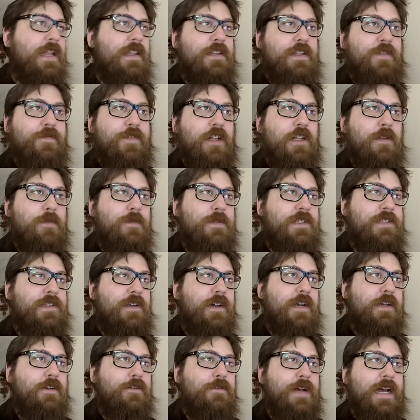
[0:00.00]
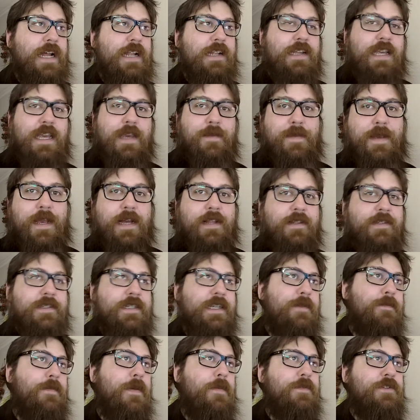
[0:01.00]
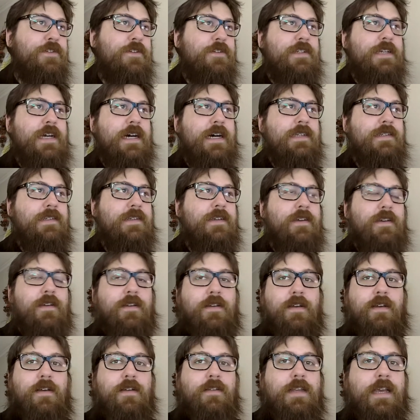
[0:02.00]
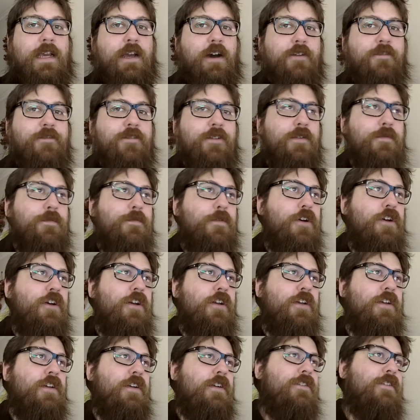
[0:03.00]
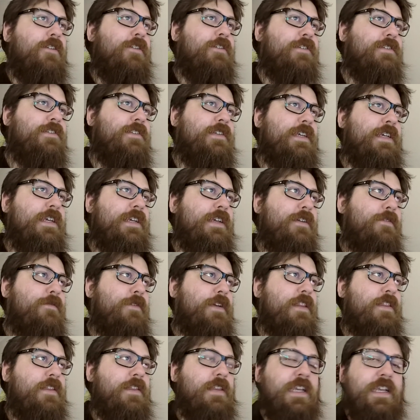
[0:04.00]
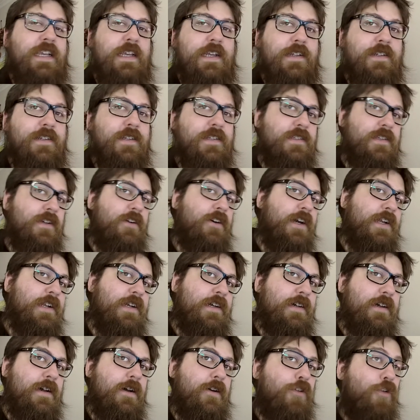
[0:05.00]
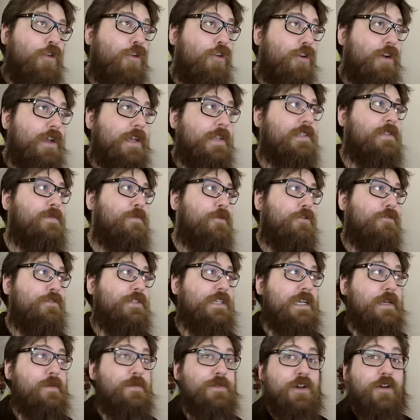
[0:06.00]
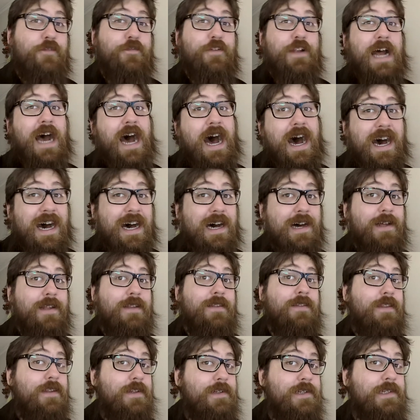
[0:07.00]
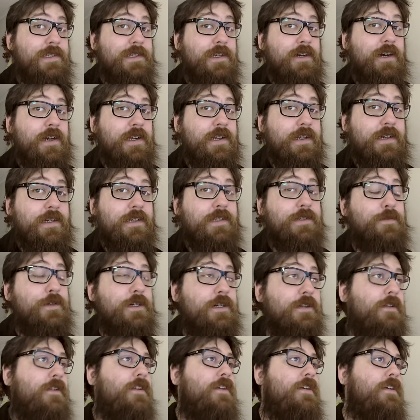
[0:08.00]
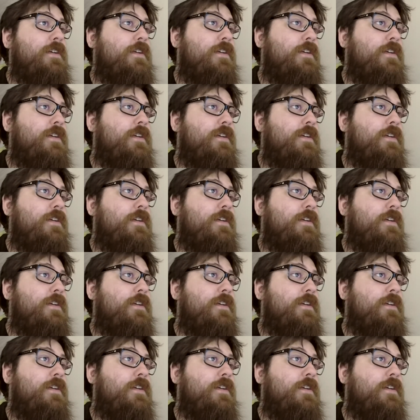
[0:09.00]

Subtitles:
development cycle, and keeping other team members on task. They often work closely with the designer, or in small teams often are the designer as well.